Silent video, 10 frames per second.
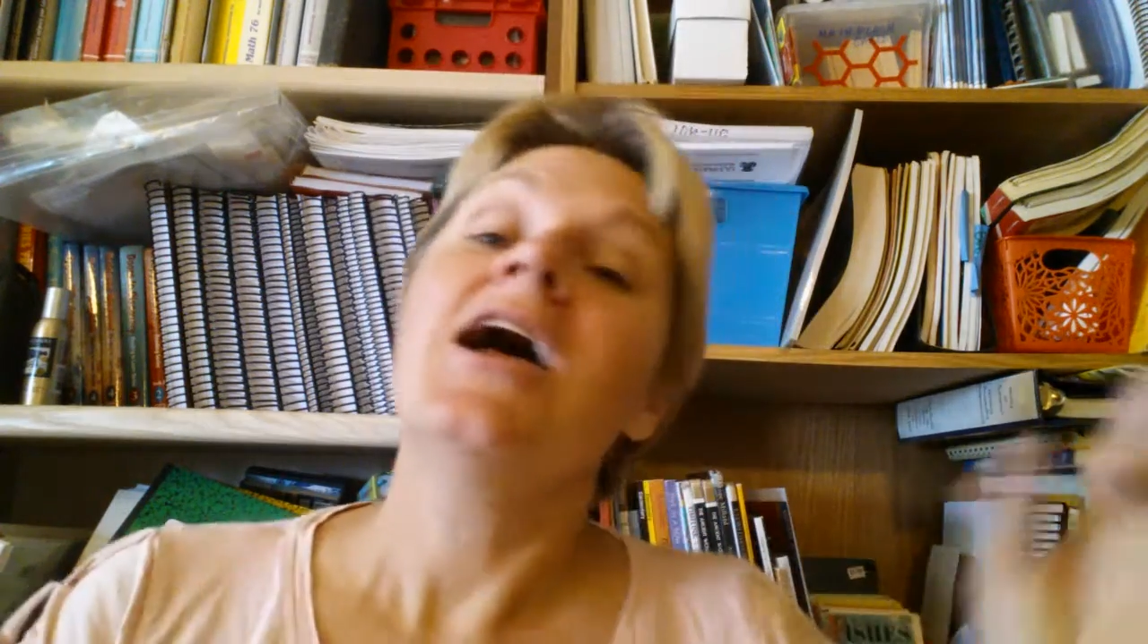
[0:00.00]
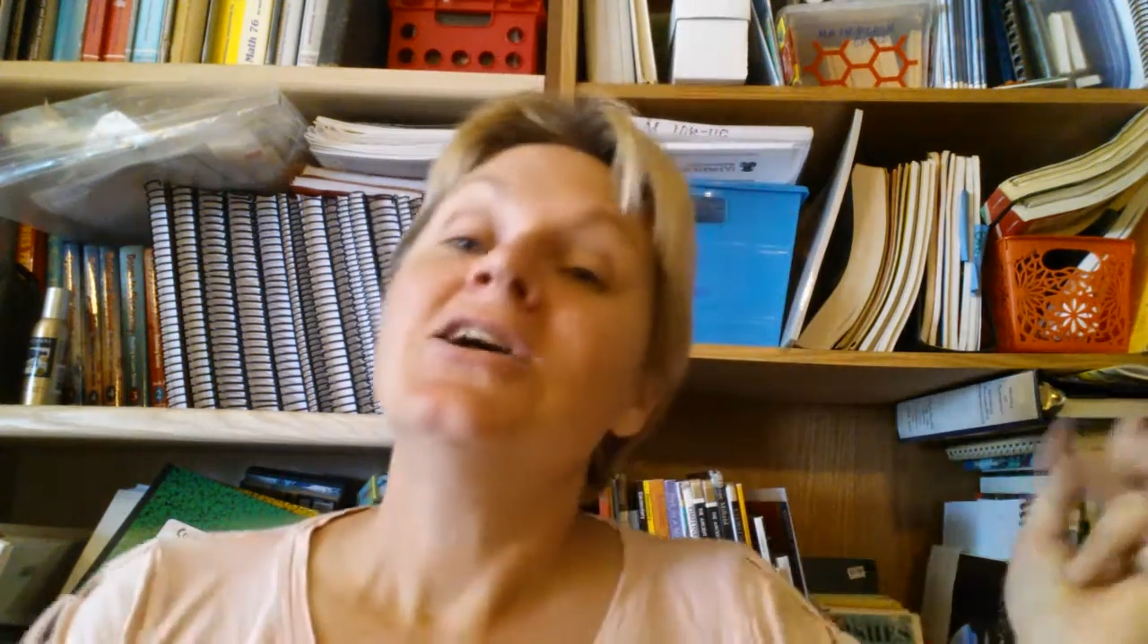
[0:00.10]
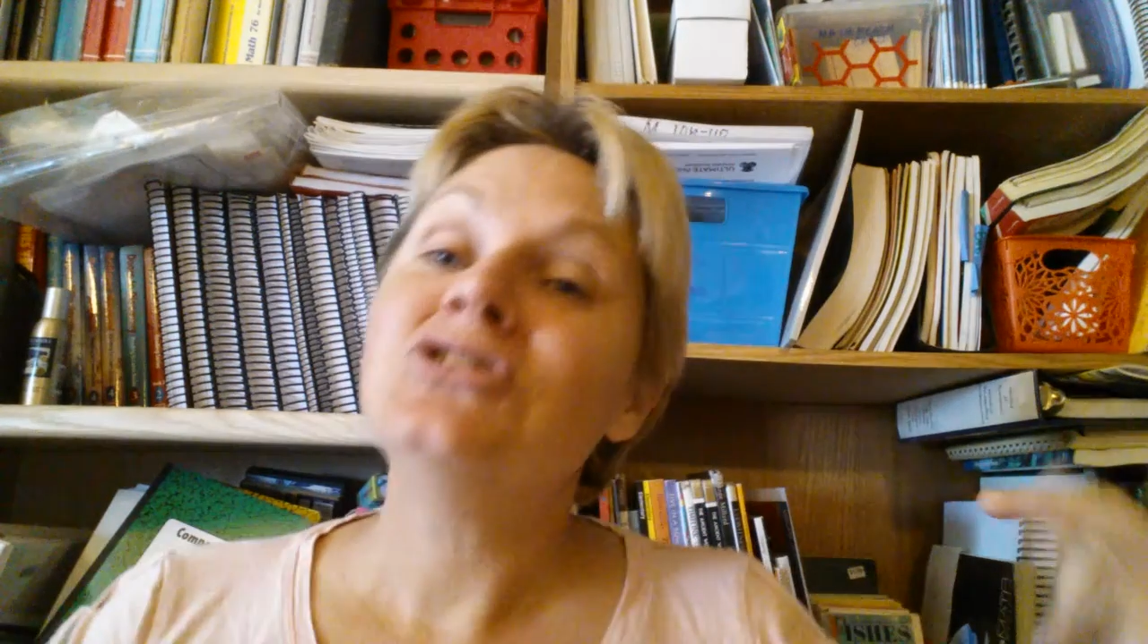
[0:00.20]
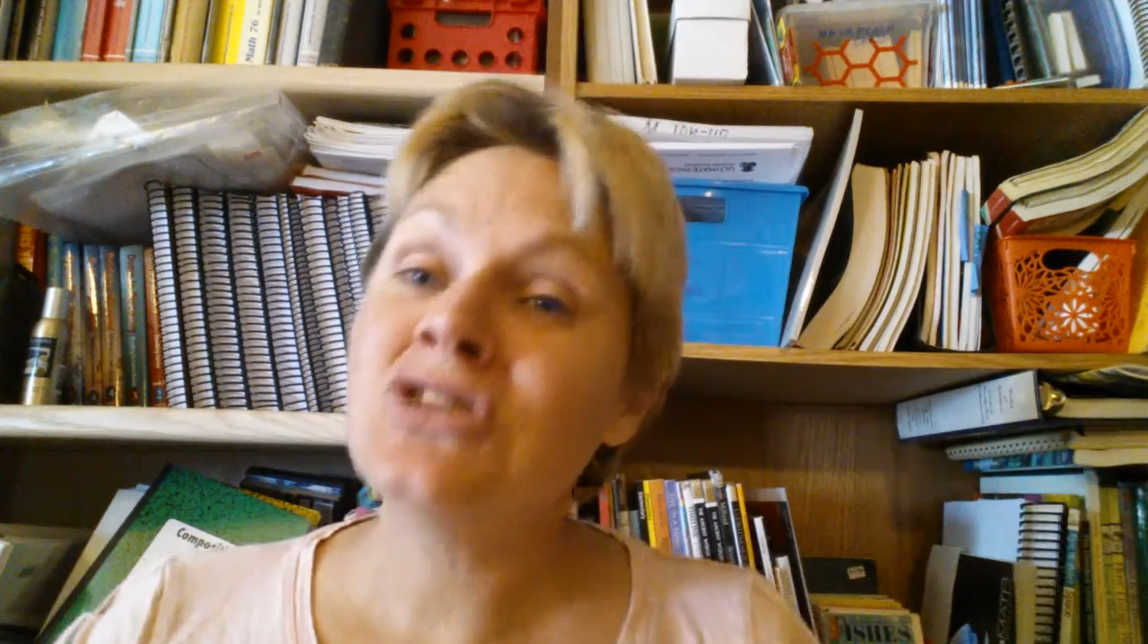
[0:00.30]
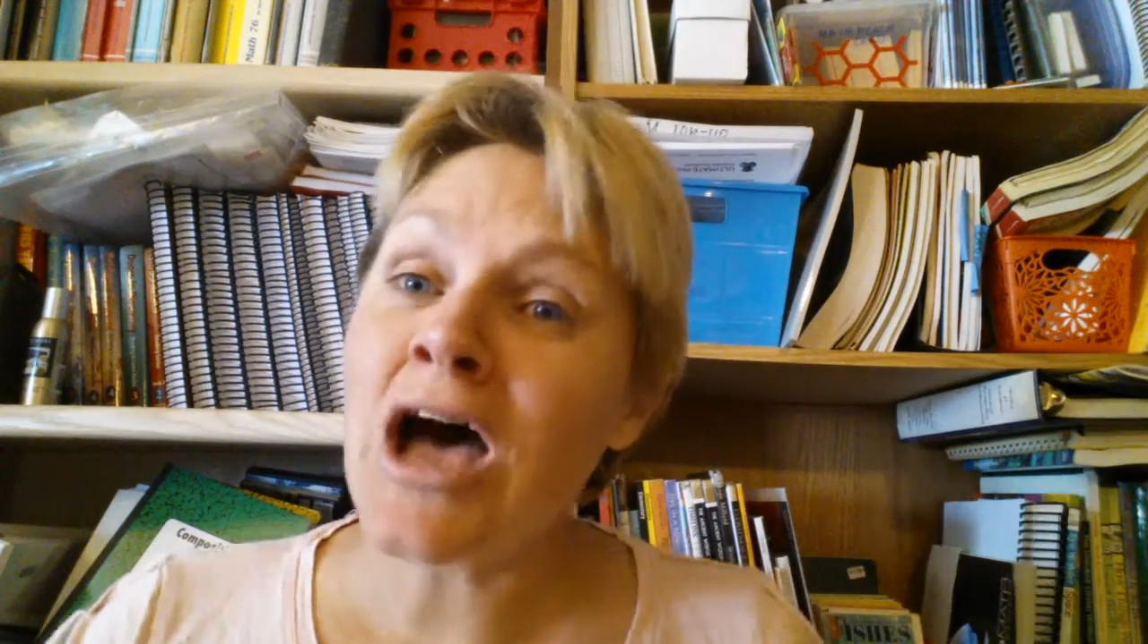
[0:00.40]

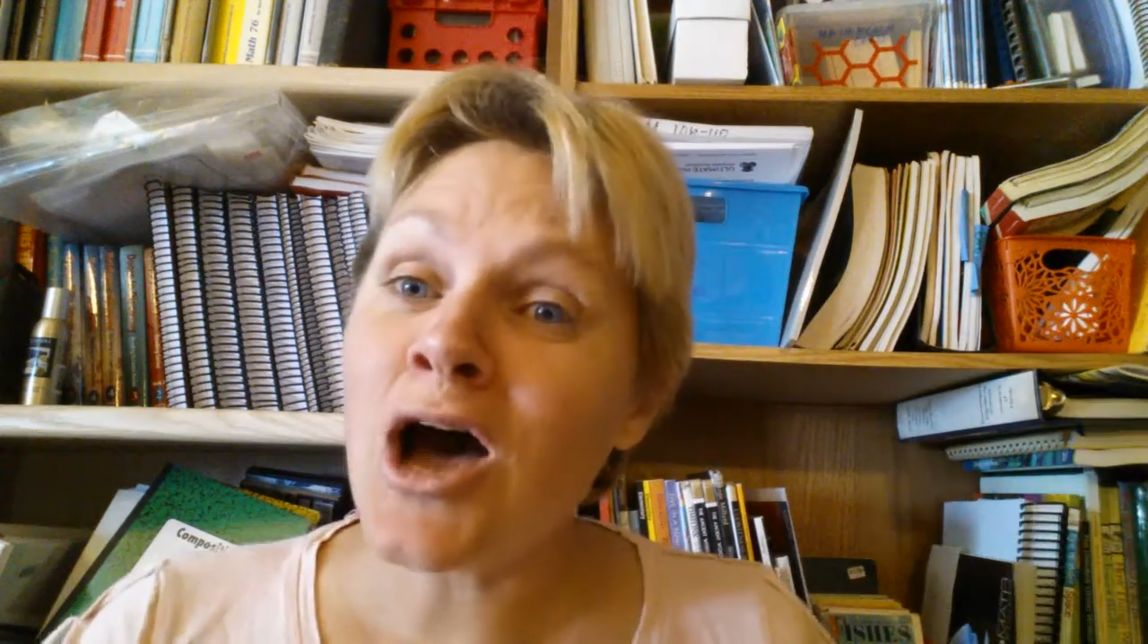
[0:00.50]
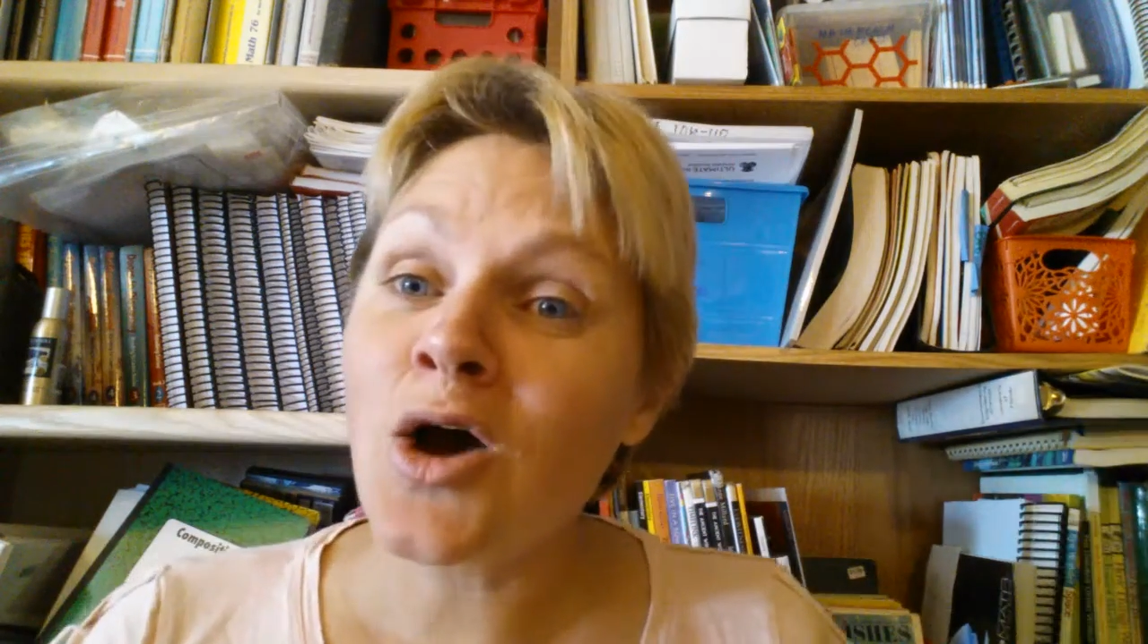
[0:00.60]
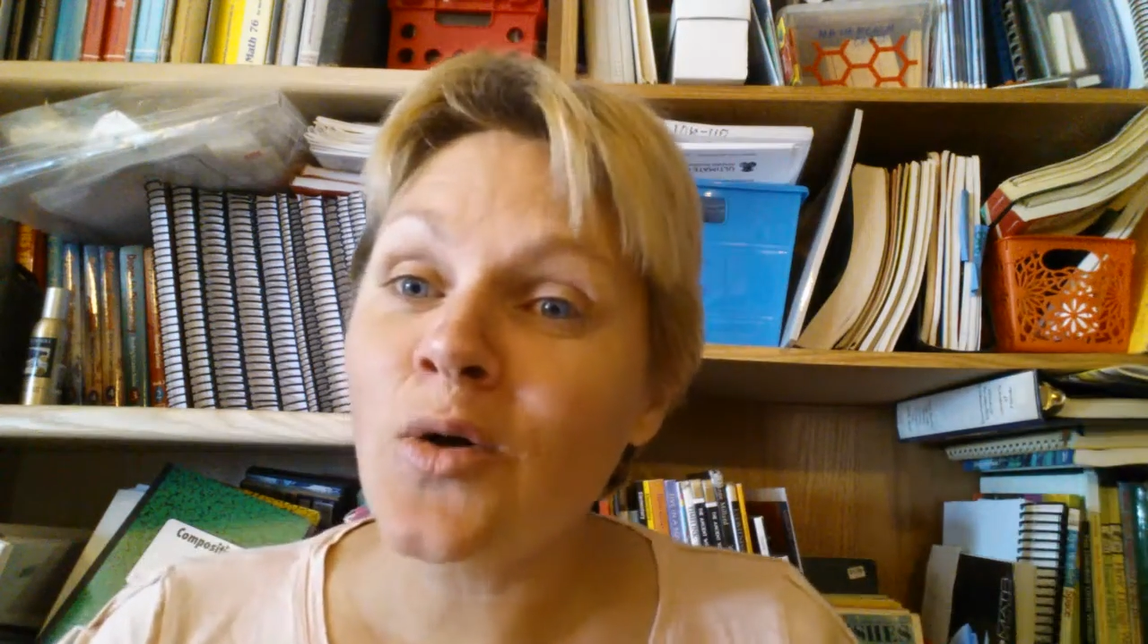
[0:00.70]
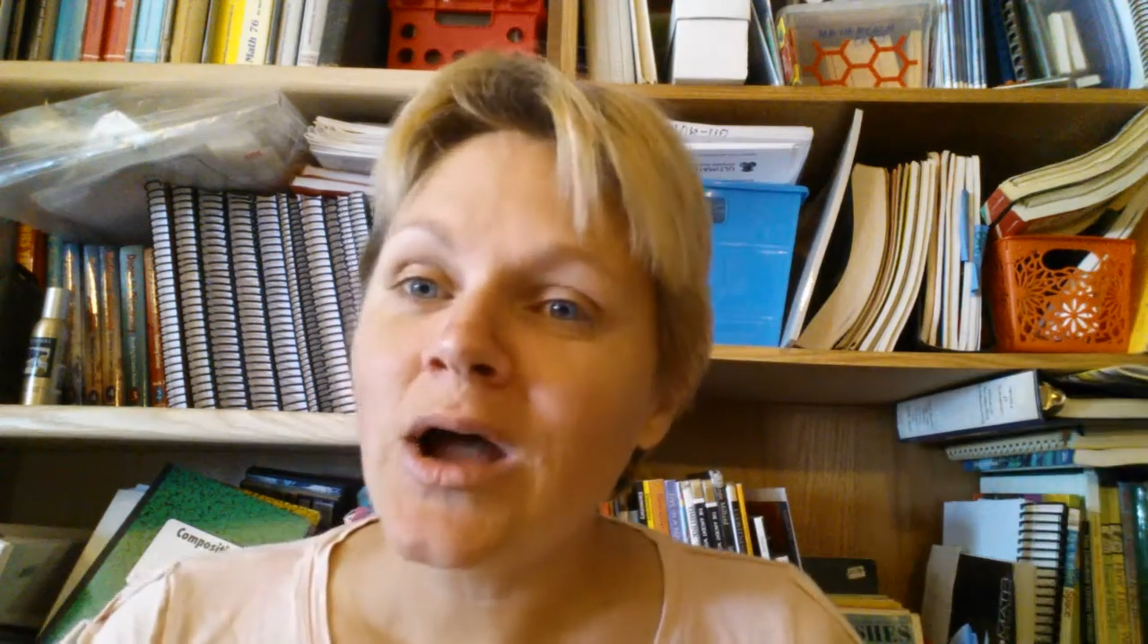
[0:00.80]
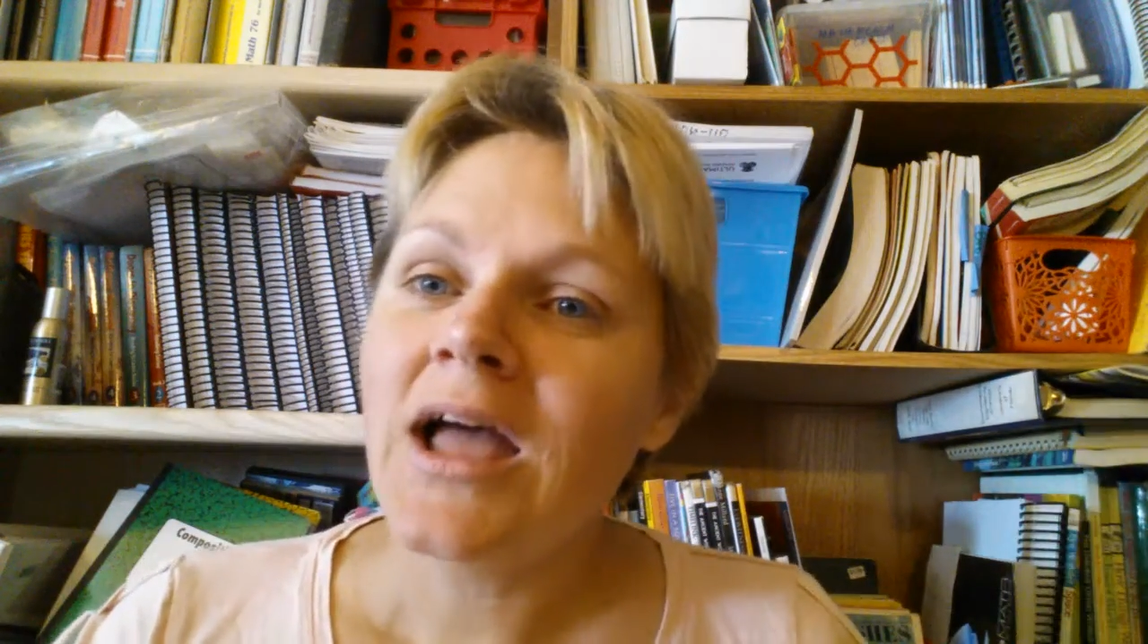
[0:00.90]

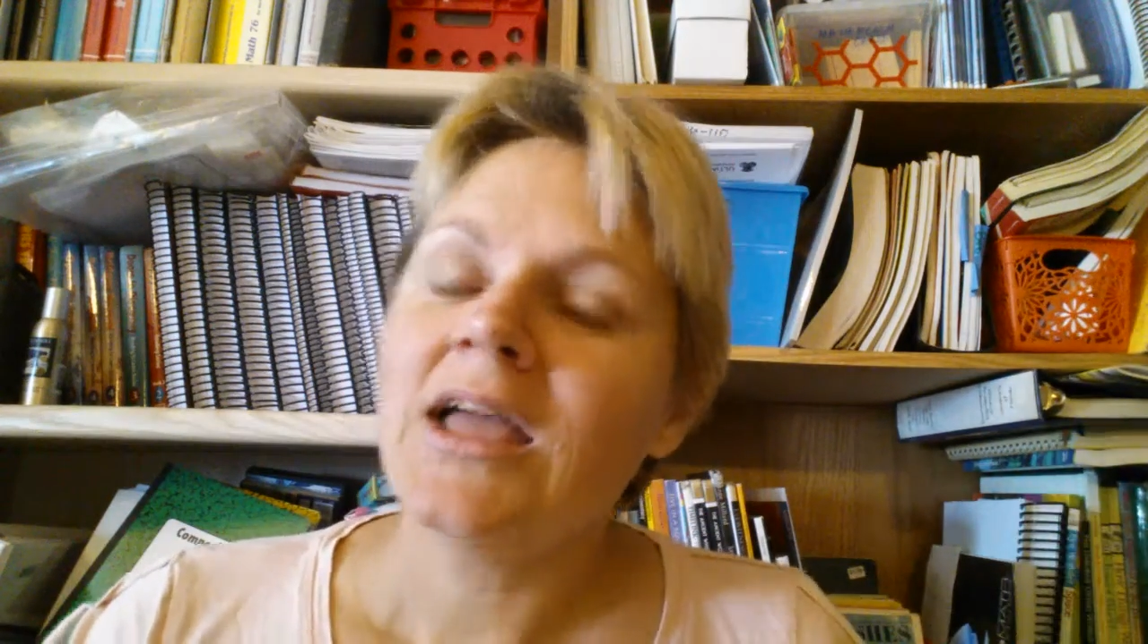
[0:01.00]
so,